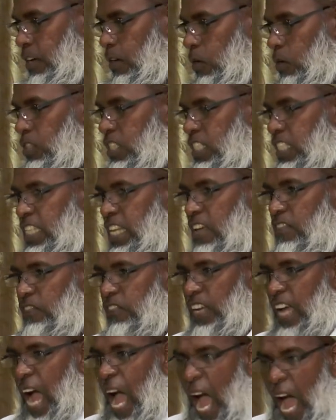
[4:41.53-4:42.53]
or
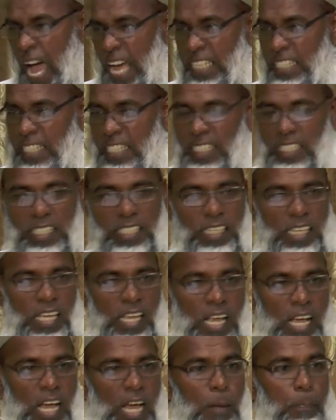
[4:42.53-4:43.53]
safeguards
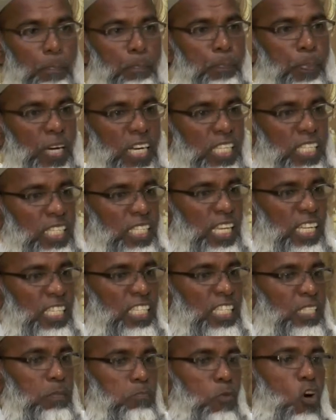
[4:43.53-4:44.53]
a
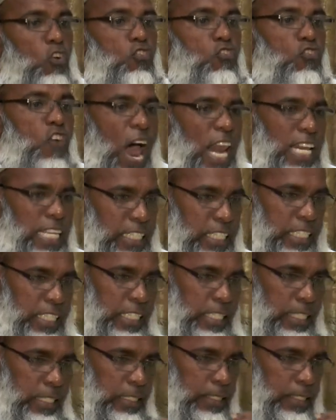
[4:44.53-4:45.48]
person's morality,